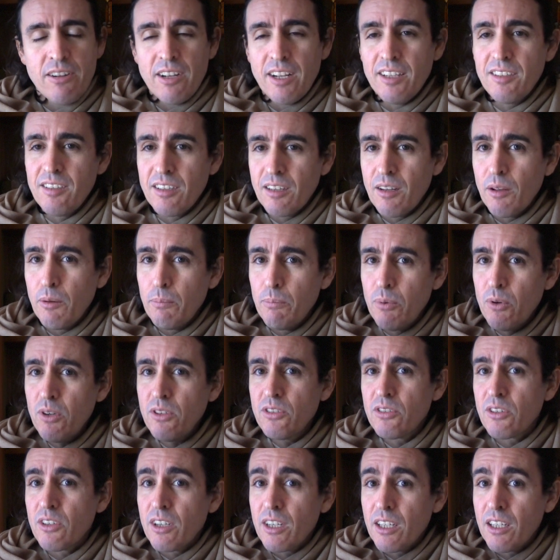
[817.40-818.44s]
The
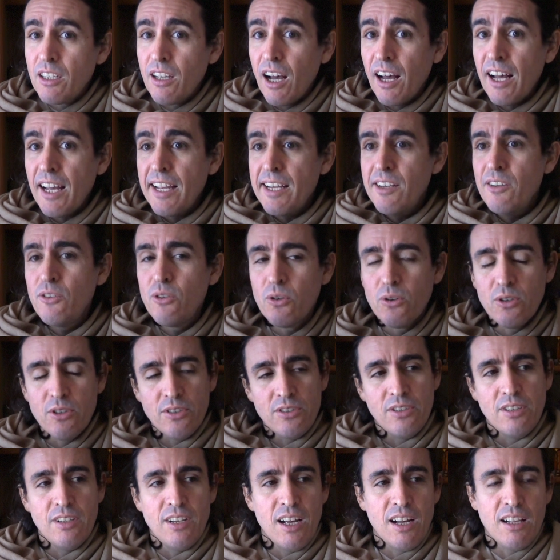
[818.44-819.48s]
books are a guide
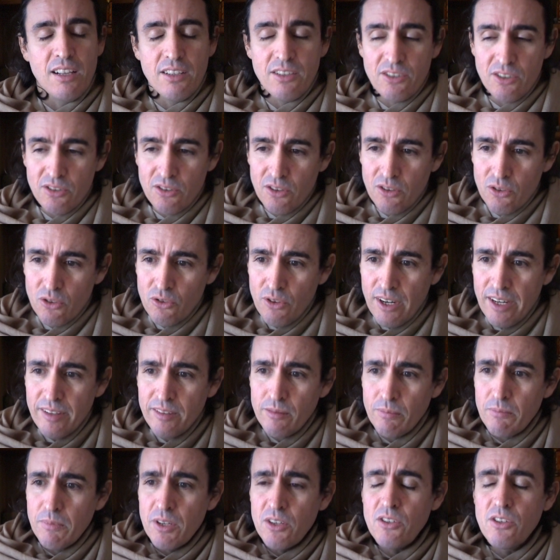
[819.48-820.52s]
towards the knowledge. It's a
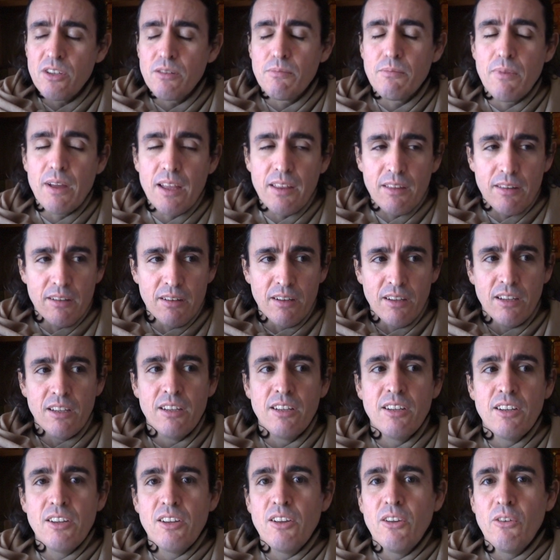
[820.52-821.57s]
transmission method
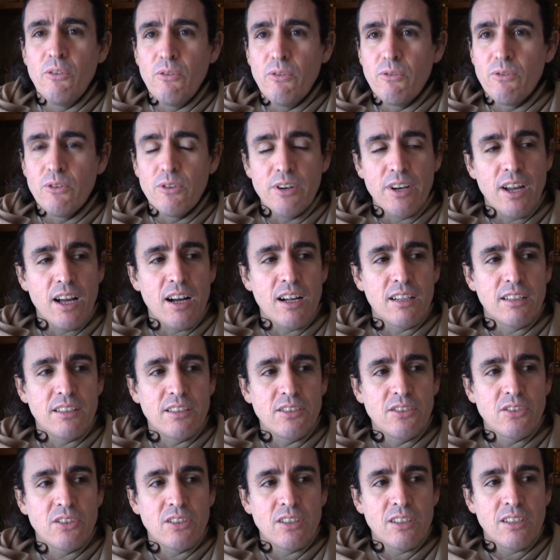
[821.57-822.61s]
for
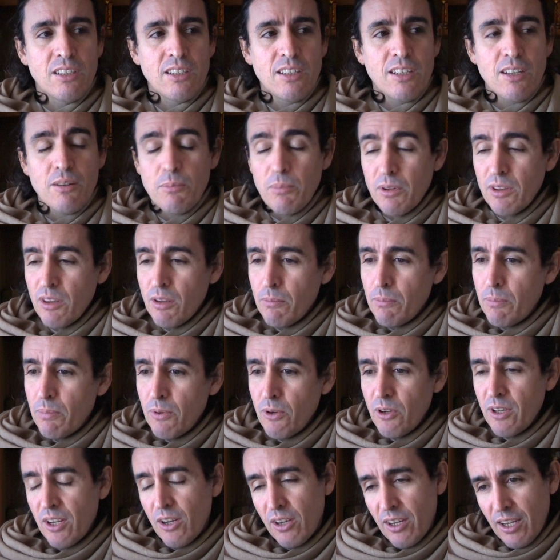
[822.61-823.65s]
knowledge. But the
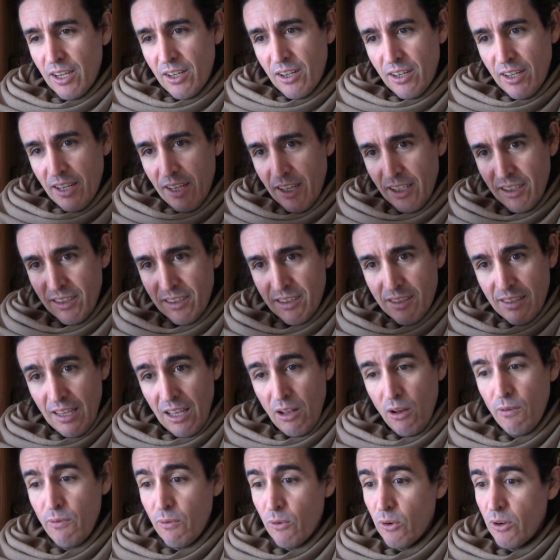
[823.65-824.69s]
book
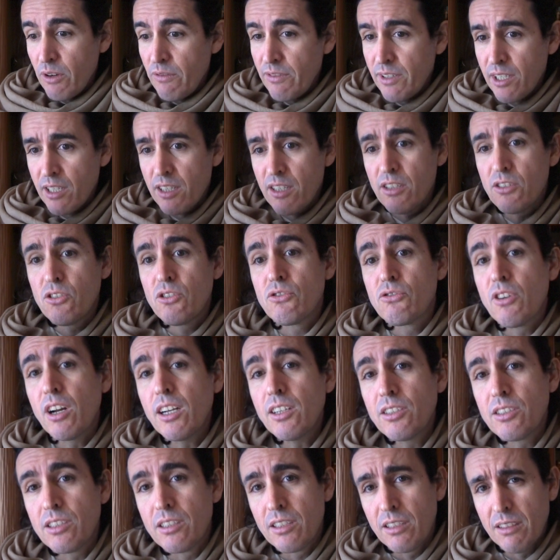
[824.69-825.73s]
itself, or even an
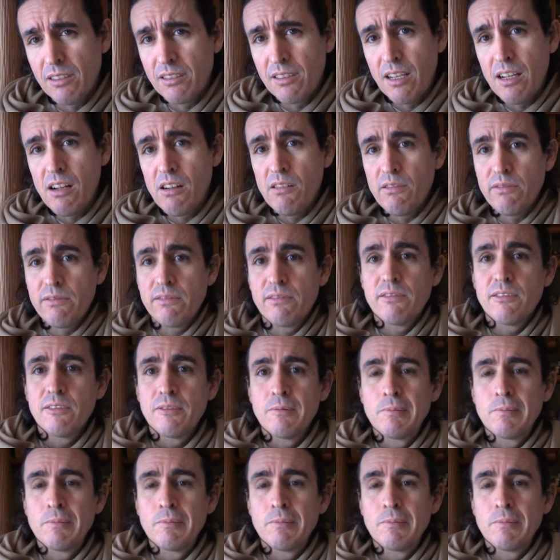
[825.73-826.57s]
instruction itself,